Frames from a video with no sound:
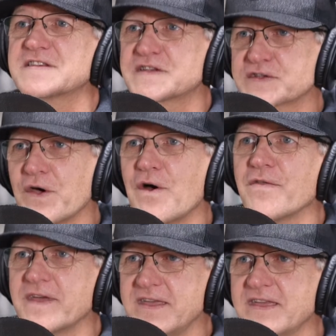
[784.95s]
Saul
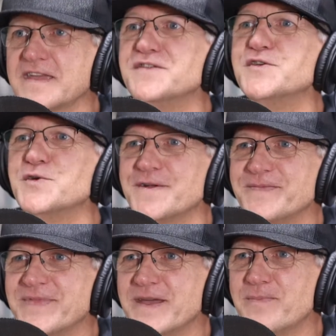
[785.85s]
that he can do it.
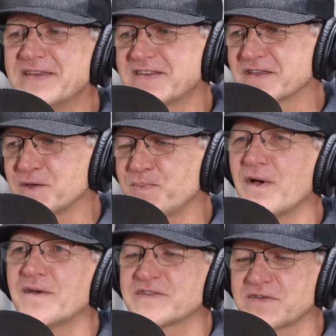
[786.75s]
And basically,
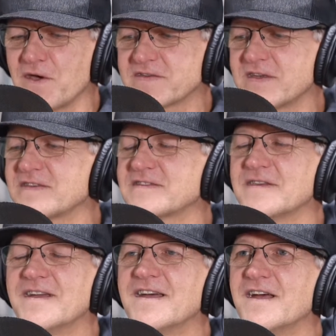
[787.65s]
Saul says,
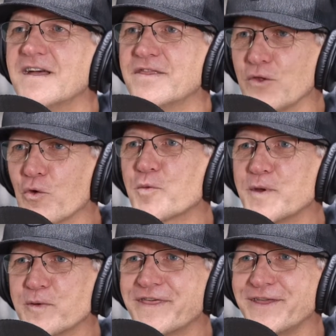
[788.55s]
the Lord
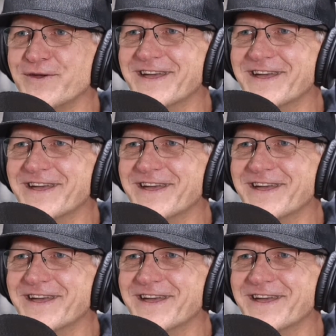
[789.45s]
be with you.